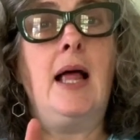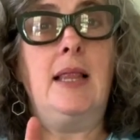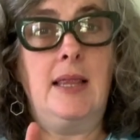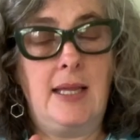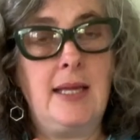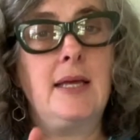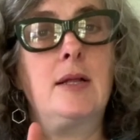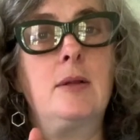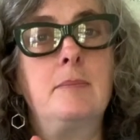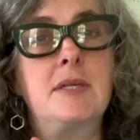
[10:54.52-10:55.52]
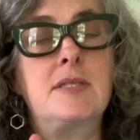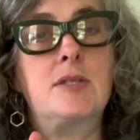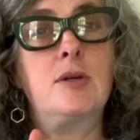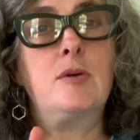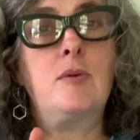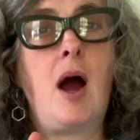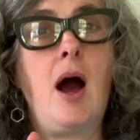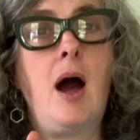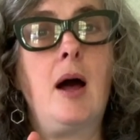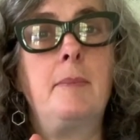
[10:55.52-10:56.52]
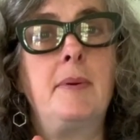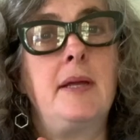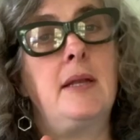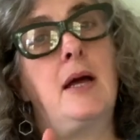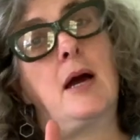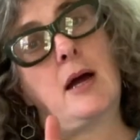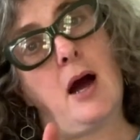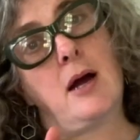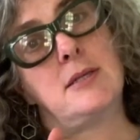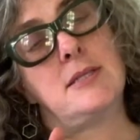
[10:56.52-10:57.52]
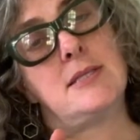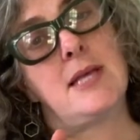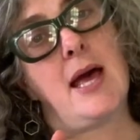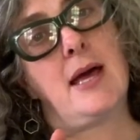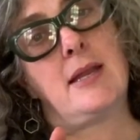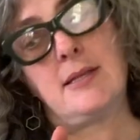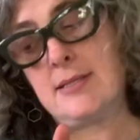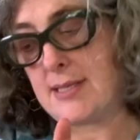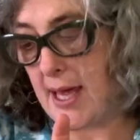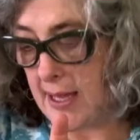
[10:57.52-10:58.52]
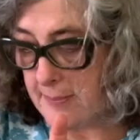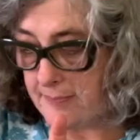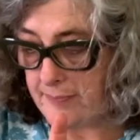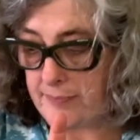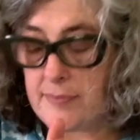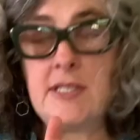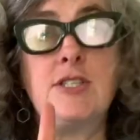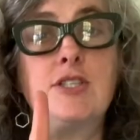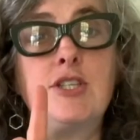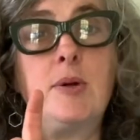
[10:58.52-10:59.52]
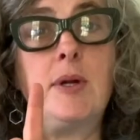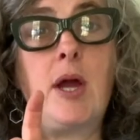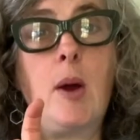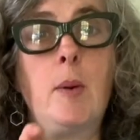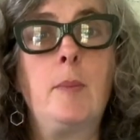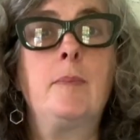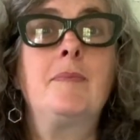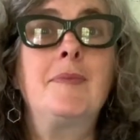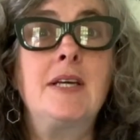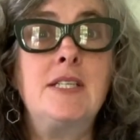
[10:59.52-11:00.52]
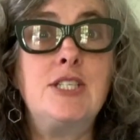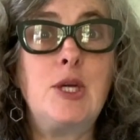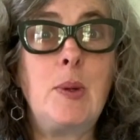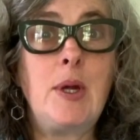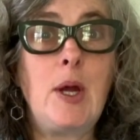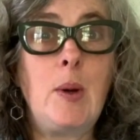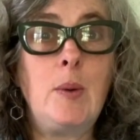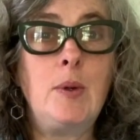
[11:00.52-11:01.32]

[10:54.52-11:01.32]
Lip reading: Little Mr. Robin cocked his head and said, cheerio, cheerio,